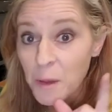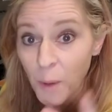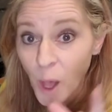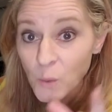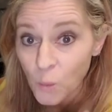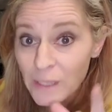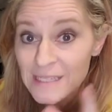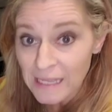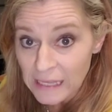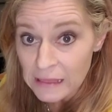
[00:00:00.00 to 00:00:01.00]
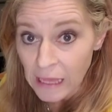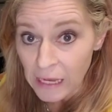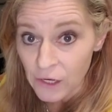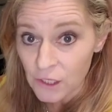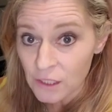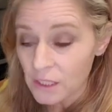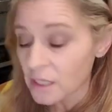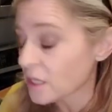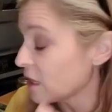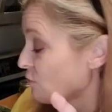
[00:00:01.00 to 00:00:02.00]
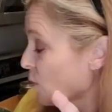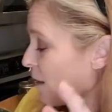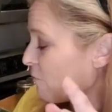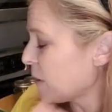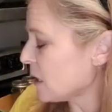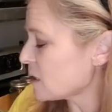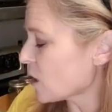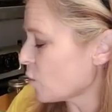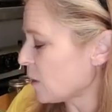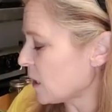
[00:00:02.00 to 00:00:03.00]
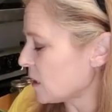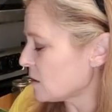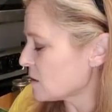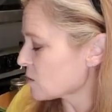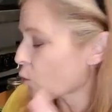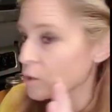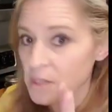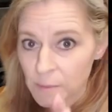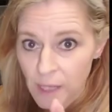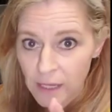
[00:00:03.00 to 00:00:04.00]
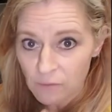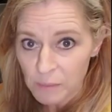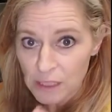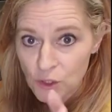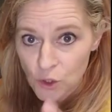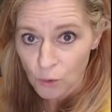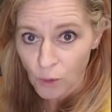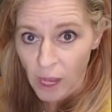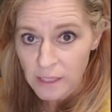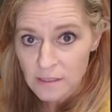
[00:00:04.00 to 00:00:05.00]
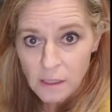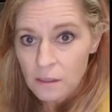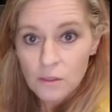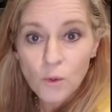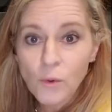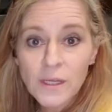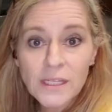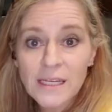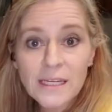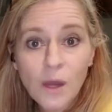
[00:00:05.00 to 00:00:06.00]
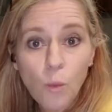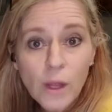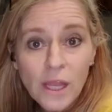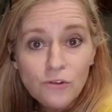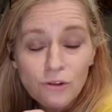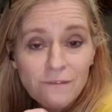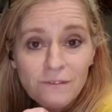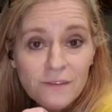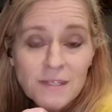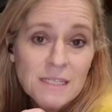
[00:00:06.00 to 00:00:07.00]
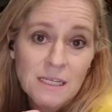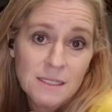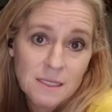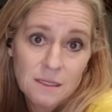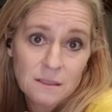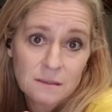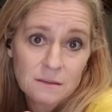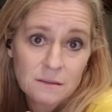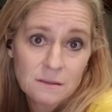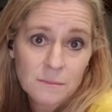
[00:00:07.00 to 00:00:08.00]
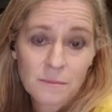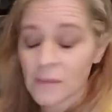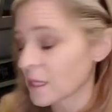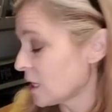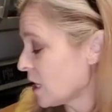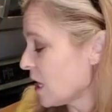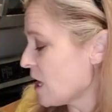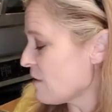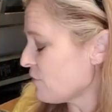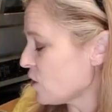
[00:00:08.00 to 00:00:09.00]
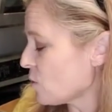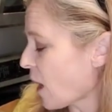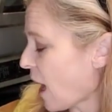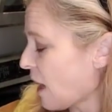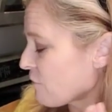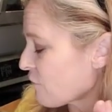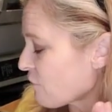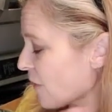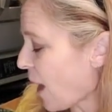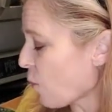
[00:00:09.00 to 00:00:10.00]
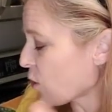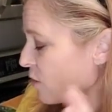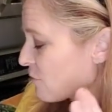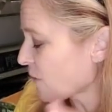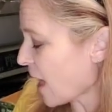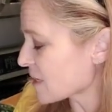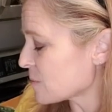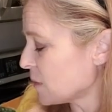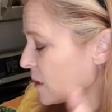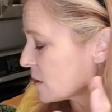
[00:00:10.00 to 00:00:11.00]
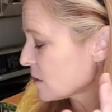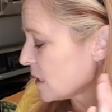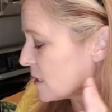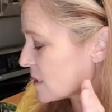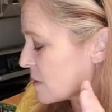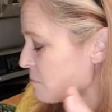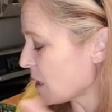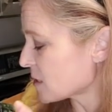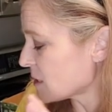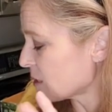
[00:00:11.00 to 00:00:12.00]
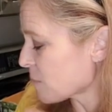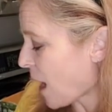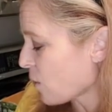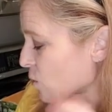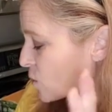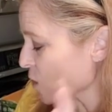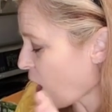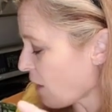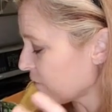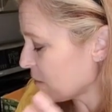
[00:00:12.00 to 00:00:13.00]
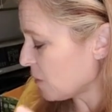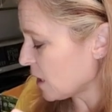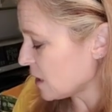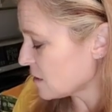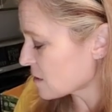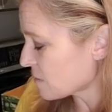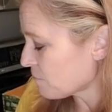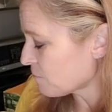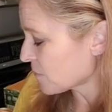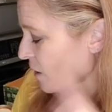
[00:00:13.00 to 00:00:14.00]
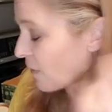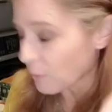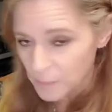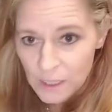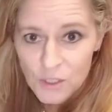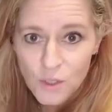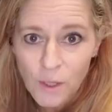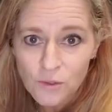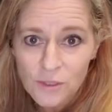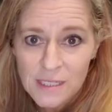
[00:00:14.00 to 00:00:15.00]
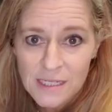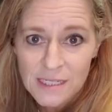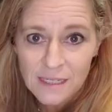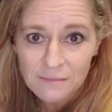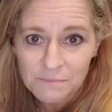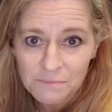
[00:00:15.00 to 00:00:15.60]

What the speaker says: upon what's in there, if you have pinto beans or some kind of beans or rice, you only need a 150 cc. If you have flour, flax meal, instant mixes, powders, coffee, beans, that would be a 200 cc.